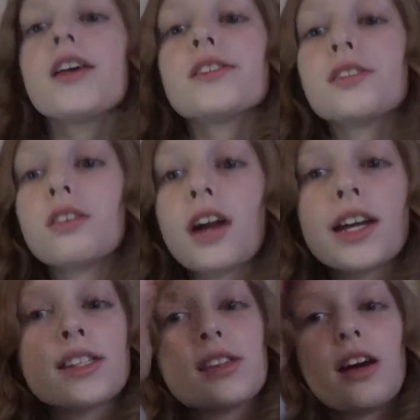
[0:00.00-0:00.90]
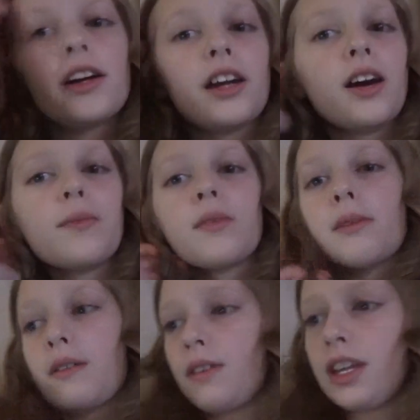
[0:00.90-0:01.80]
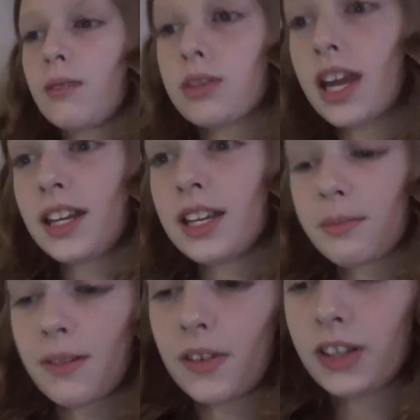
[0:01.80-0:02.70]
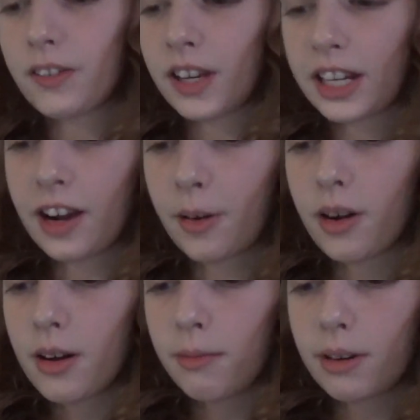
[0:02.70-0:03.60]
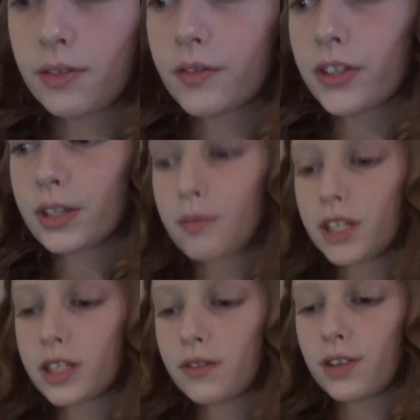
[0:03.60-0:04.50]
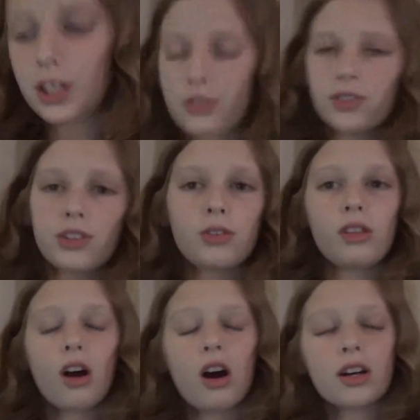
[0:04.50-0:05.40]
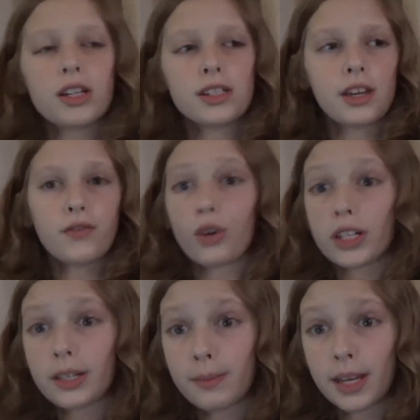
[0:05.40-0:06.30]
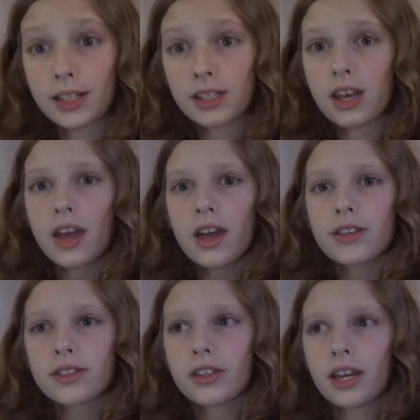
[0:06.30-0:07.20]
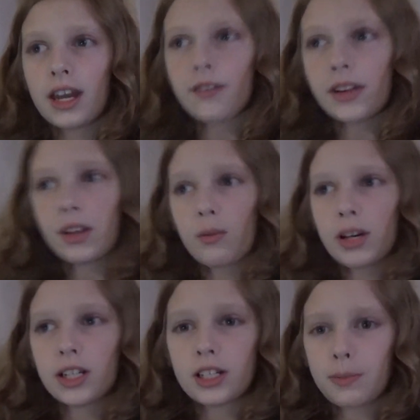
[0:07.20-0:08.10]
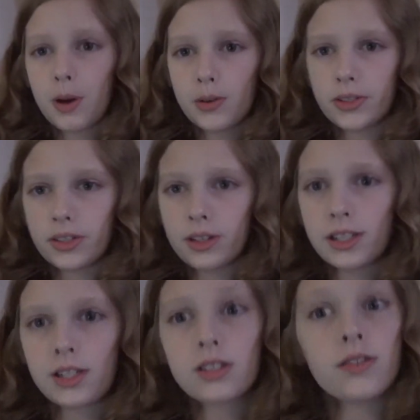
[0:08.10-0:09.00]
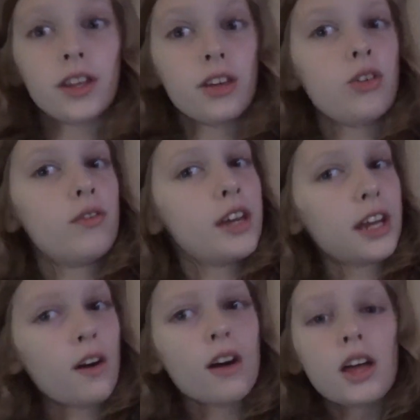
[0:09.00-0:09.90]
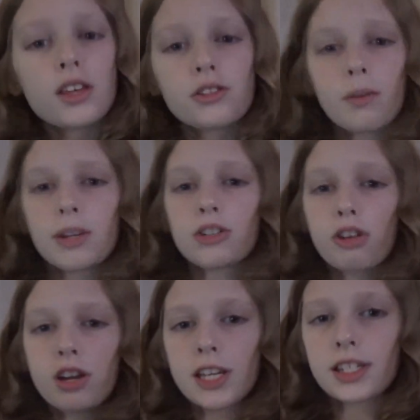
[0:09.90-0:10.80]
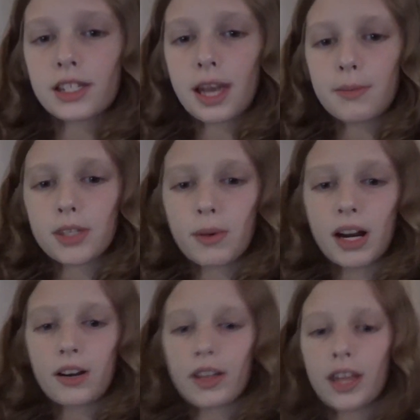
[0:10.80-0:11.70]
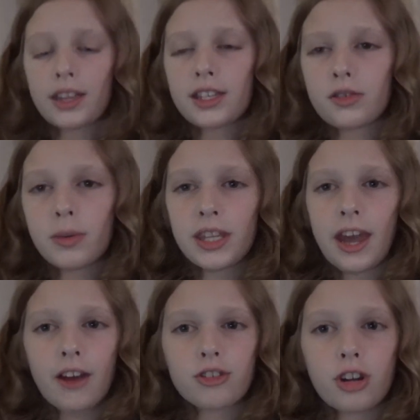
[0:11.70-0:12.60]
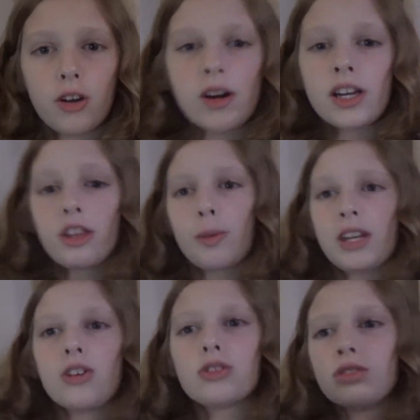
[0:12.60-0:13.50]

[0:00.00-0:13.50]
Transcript: So guys, sorry, my video, I'm editing my video right now, but for some reason the video is too long. It's like 14 minutes, so, and I really want it to post because it's a really cool video. So I'm going to show you guys the slimes tomorrow, and this will be the outro. There'll be no...